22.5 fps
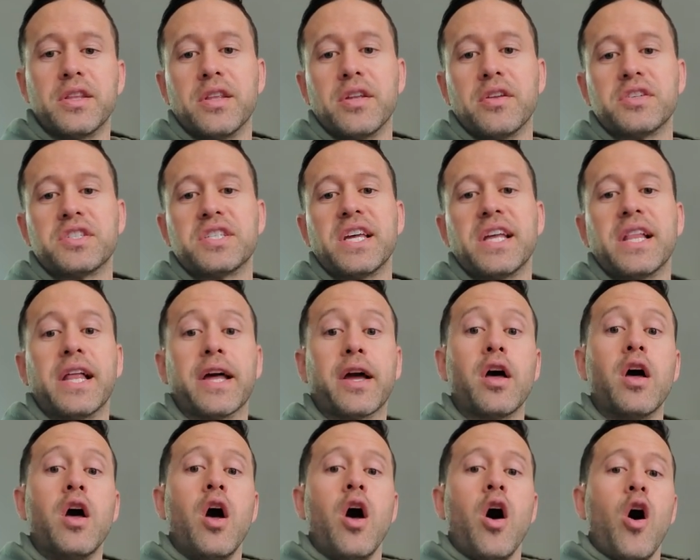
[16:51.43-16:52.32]
they'll say
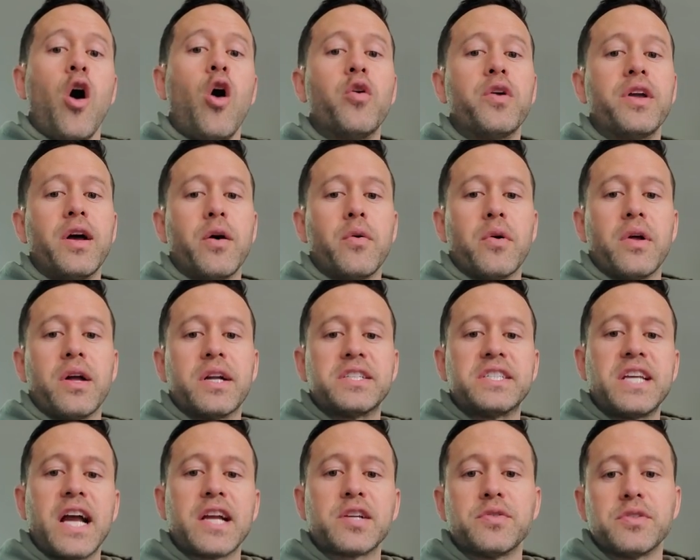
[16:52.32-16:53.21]
like oh yeah well our
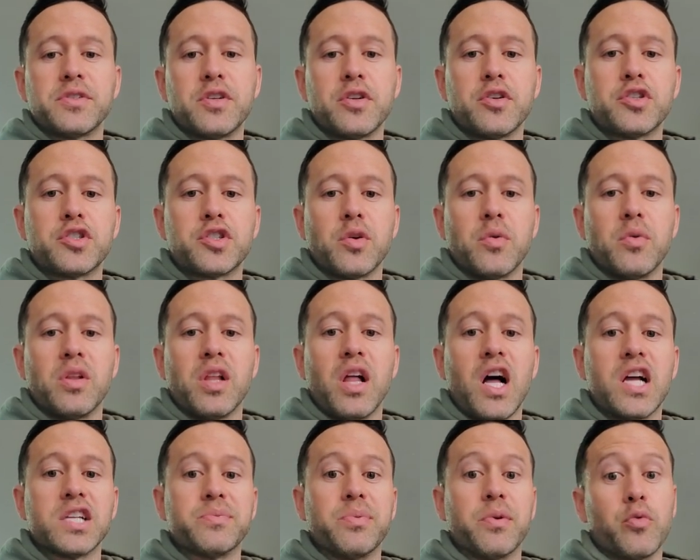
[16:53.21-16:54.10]
tax returns show a
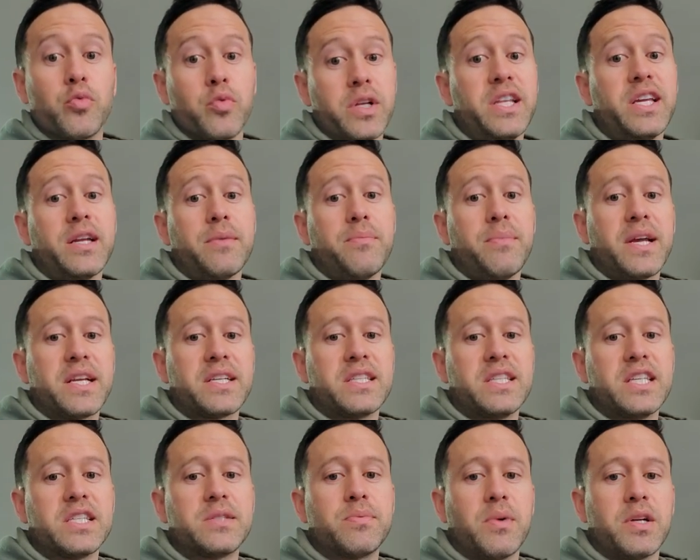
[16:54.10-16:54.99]
loss but really it makes
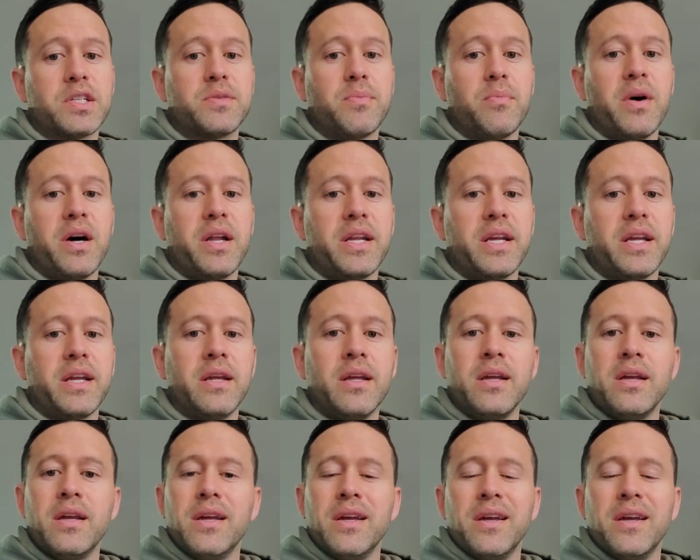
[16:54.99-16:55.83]
this much money